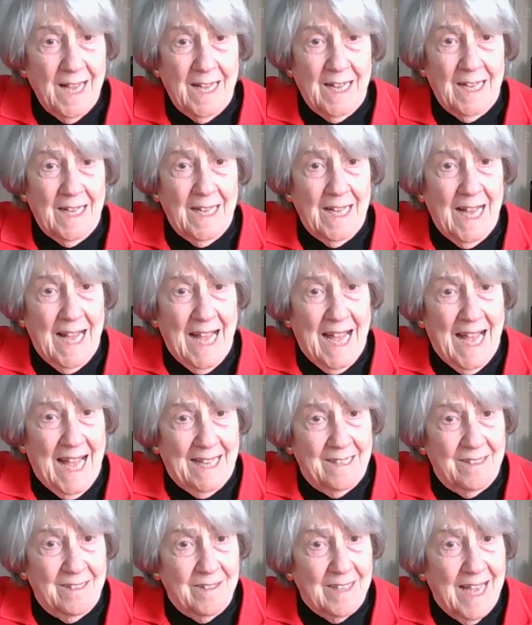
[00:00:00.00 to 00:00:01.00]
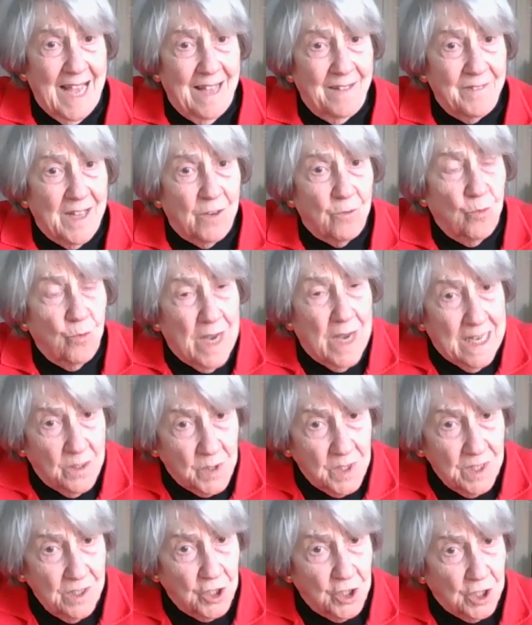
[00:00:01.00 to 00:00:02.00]
and that
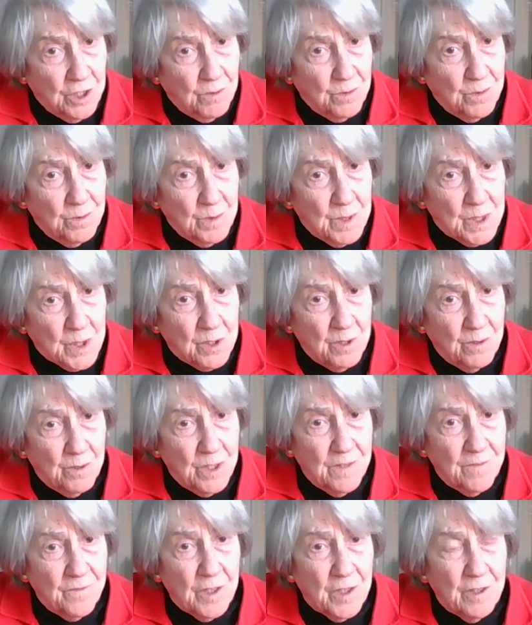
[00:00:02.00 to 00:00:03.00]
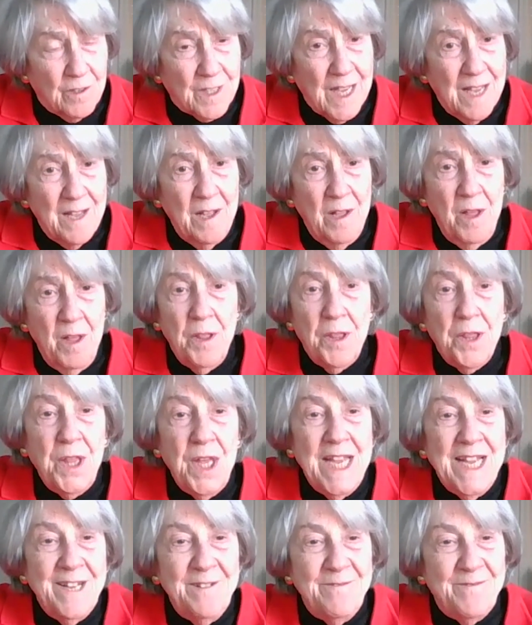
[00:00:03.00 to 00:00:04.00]
raising children was so difficult.
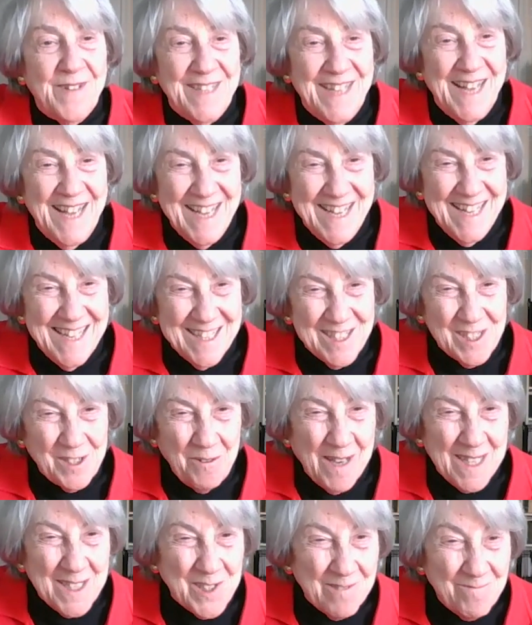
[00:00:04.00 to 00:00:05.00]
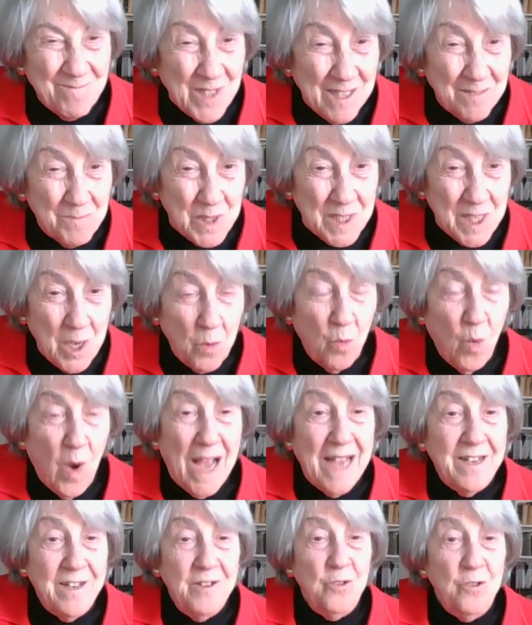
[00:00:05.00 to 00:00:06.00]
So I sometimes say,
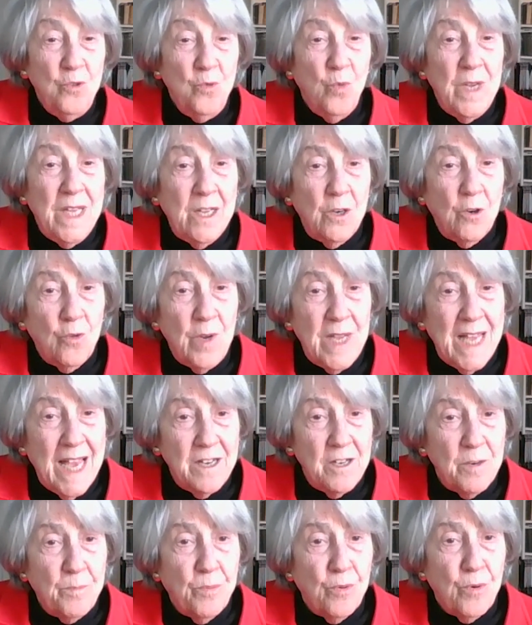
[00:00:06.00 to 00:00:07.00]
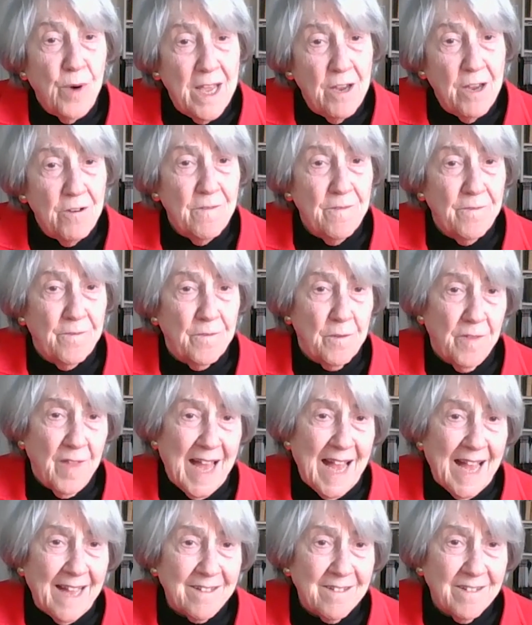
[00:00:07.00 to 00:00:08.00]
why didn't we create a prayer for
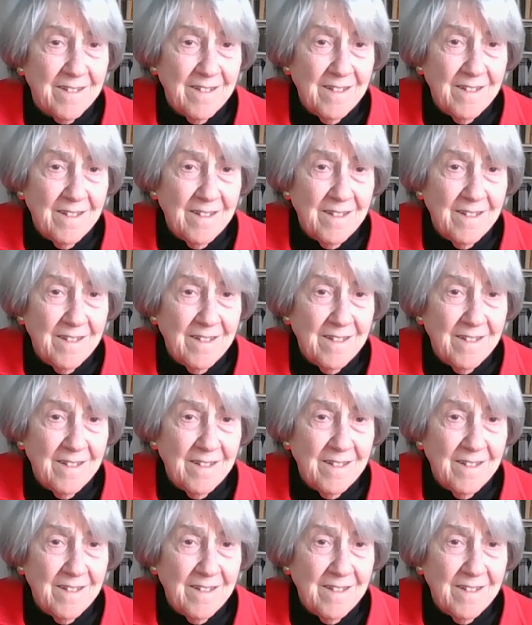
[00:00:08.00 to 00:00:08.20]
that?